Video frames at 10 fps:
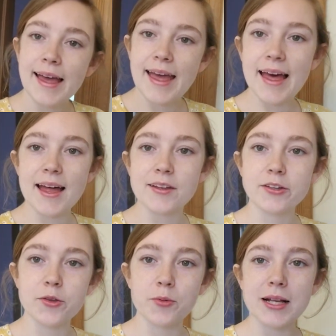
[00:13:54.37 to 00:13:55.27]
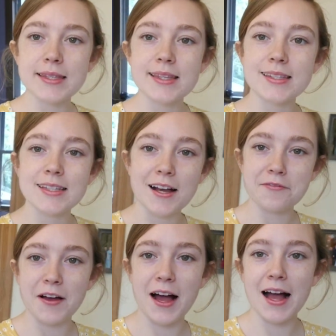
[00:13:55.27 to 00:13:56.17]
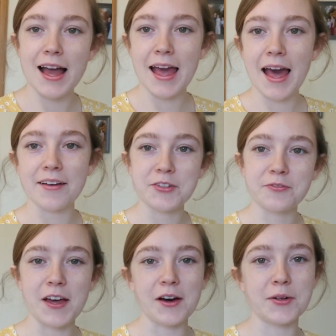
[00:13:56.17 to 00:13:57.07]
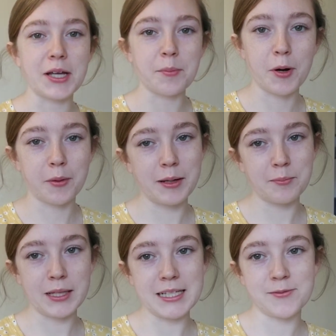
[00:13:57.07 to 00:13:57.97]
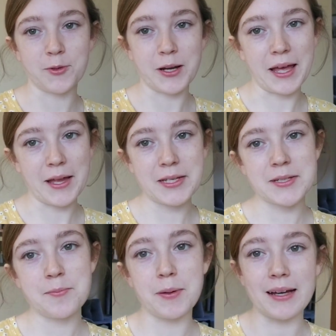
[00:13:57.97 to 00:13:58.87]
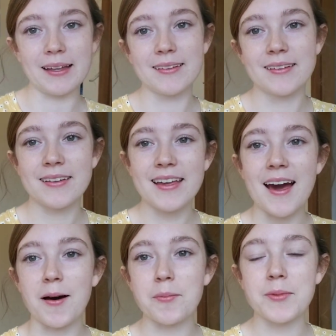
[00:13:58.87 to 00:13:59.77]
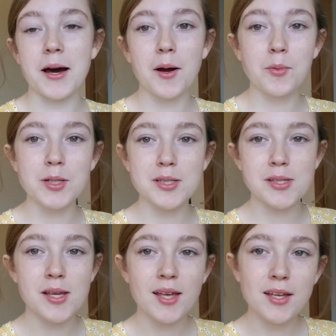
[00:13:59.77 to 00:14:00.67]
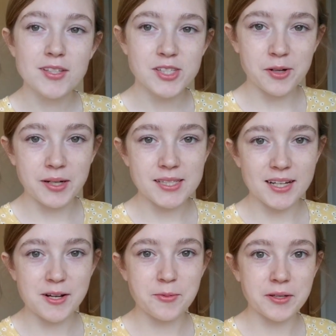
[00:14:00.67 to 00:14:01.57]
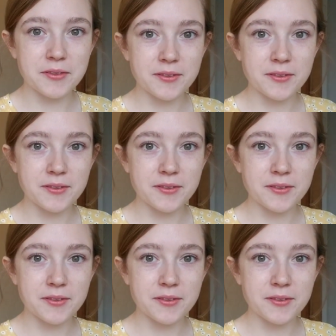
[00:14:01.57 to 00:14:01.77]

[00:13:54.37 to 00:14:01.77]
And the rest of the stuff I haven't found a permanent place for yet. But yeah, I was so excited with